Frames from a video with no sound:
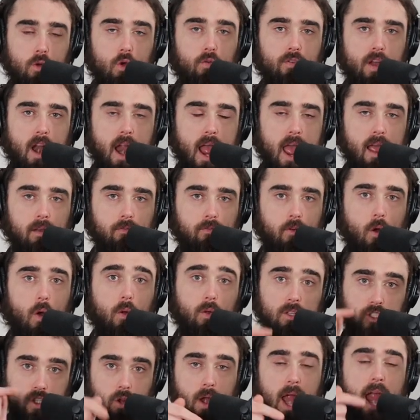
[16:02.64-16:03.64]
to move your head
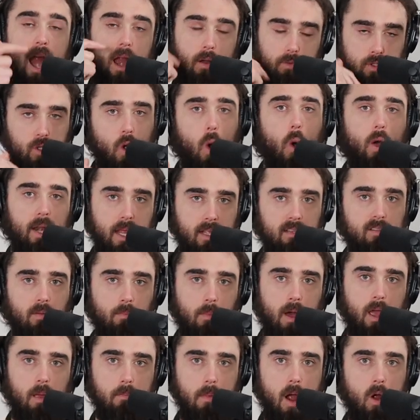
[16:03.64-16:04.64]
forward because your hair is going into
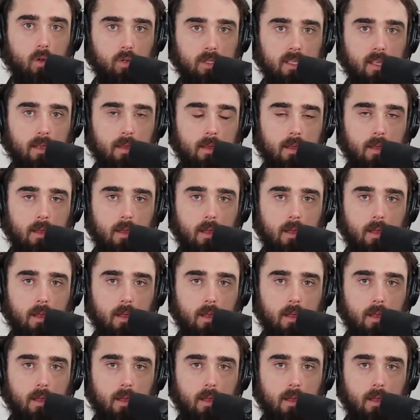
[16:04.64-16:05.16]
my mouth.